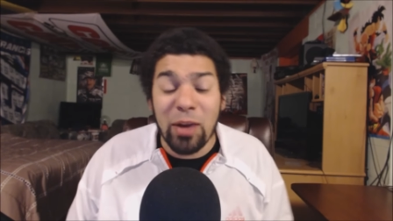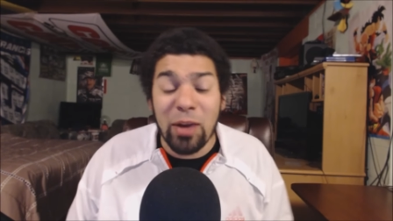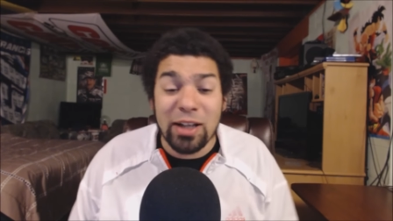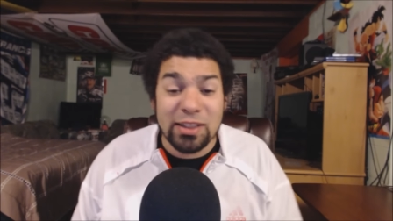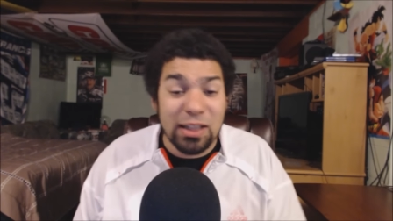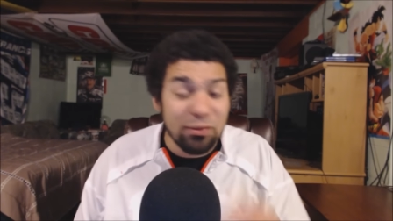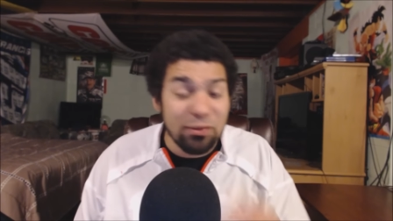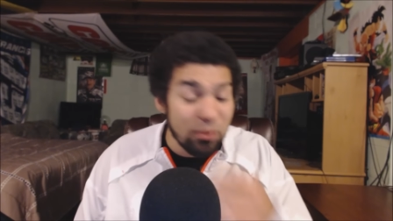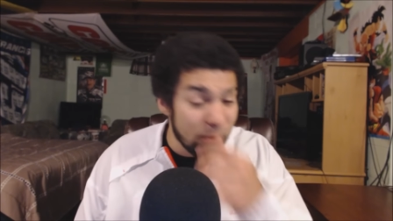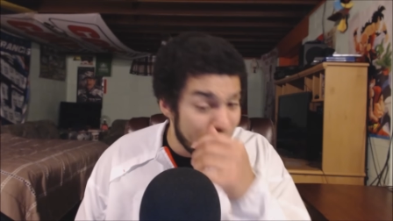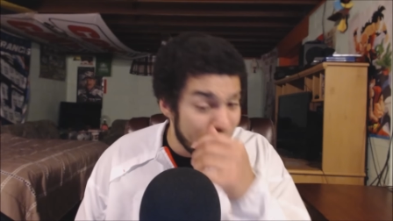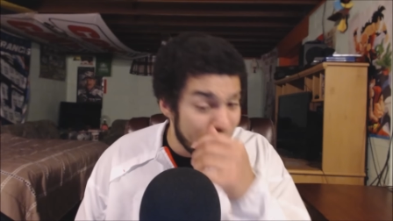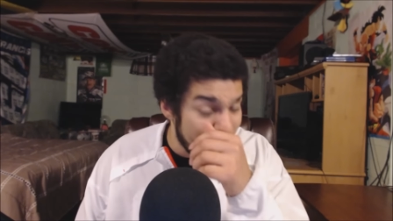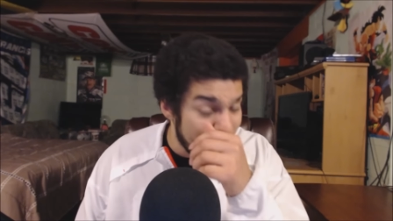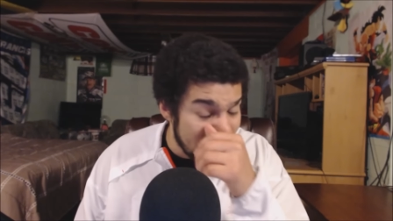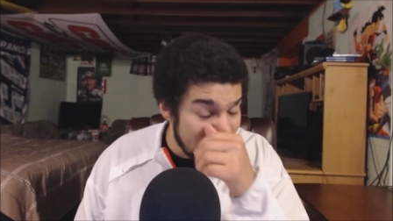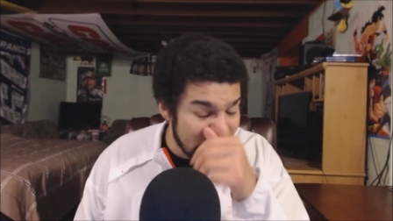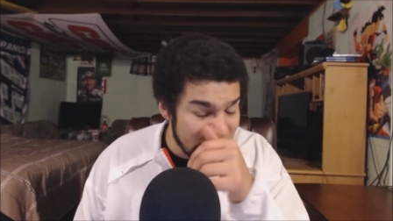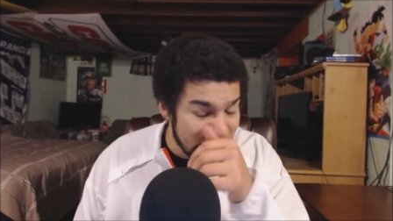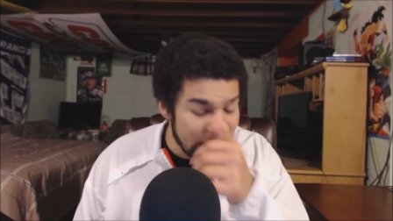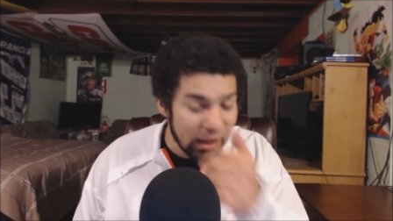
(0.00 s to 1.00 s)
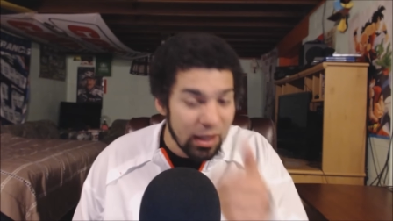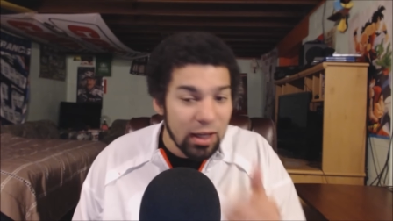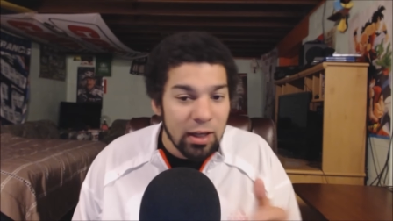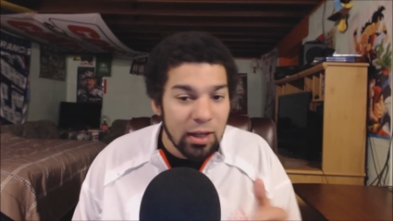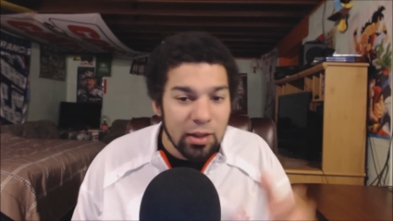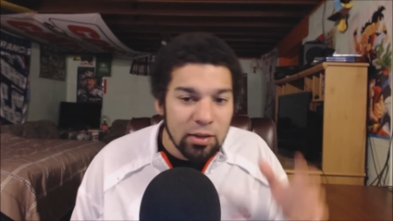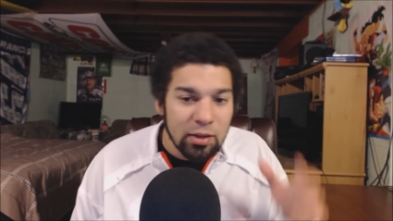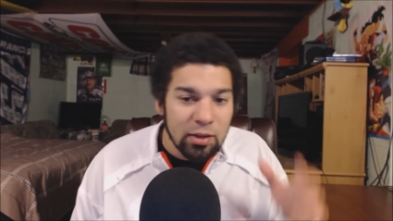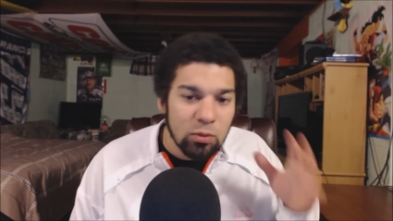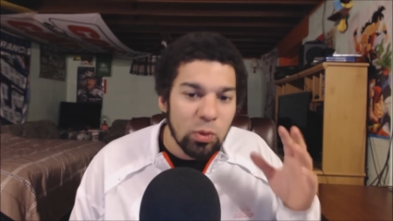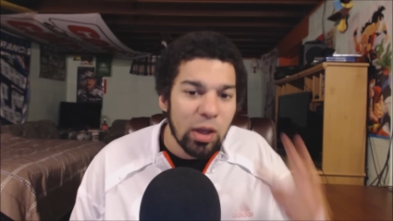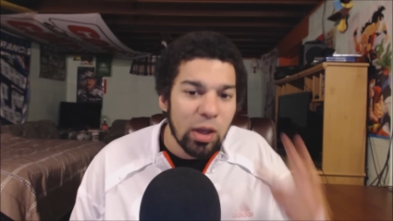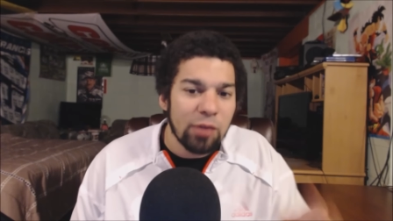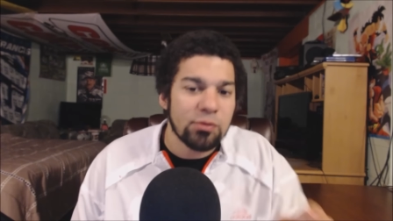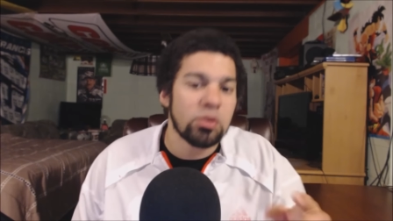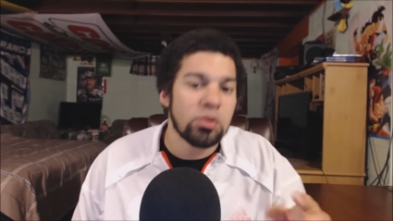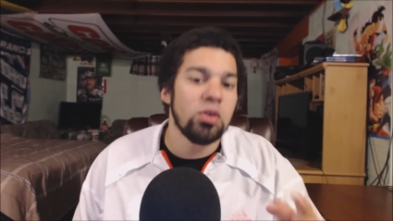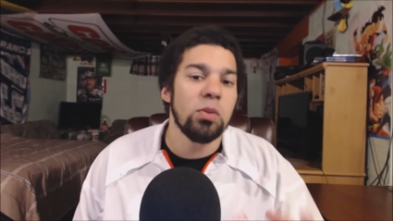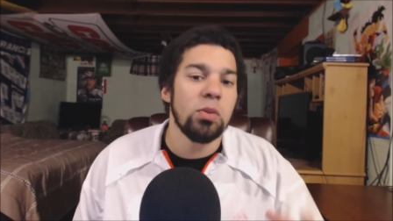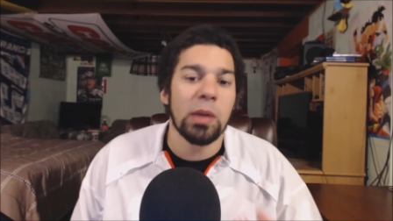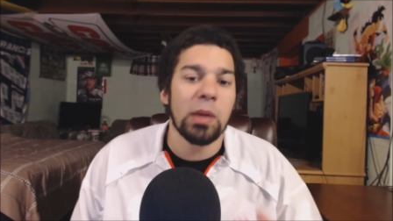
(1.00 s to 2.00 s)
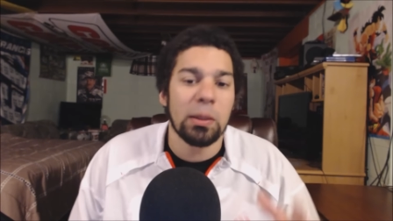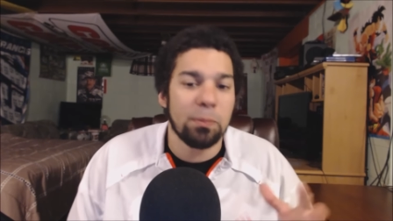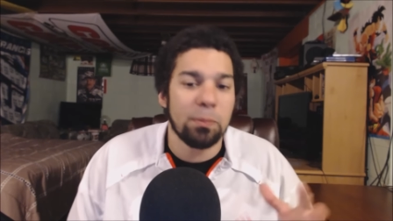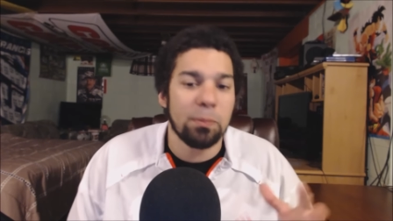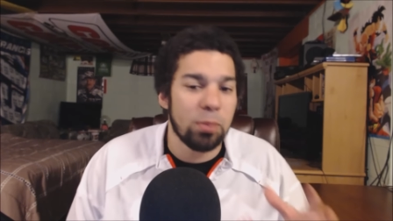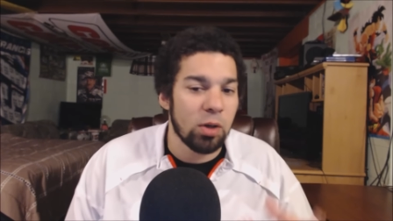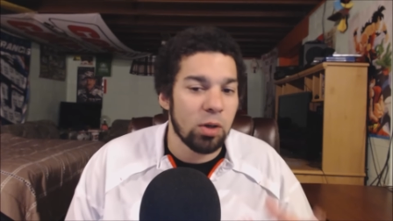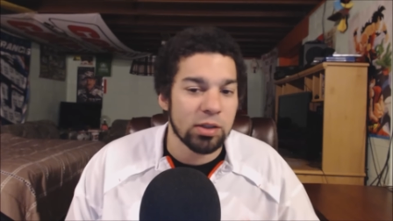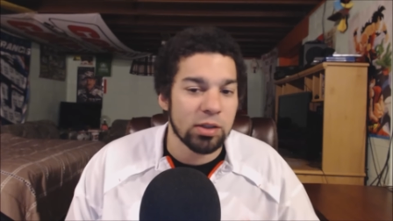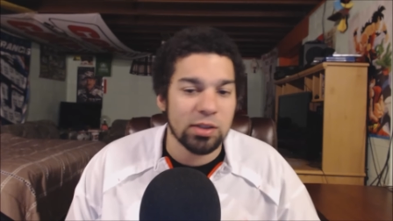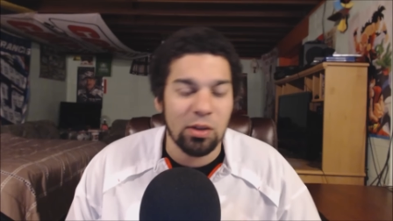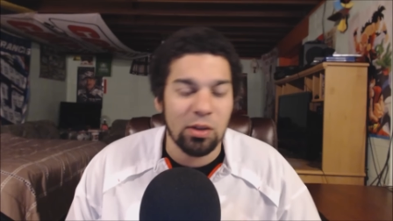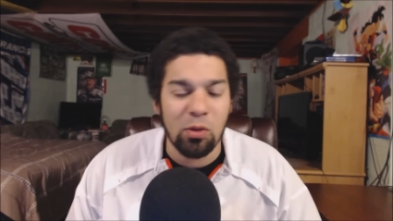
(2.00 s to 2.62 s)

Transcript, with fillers: We actually have a big we have two big books,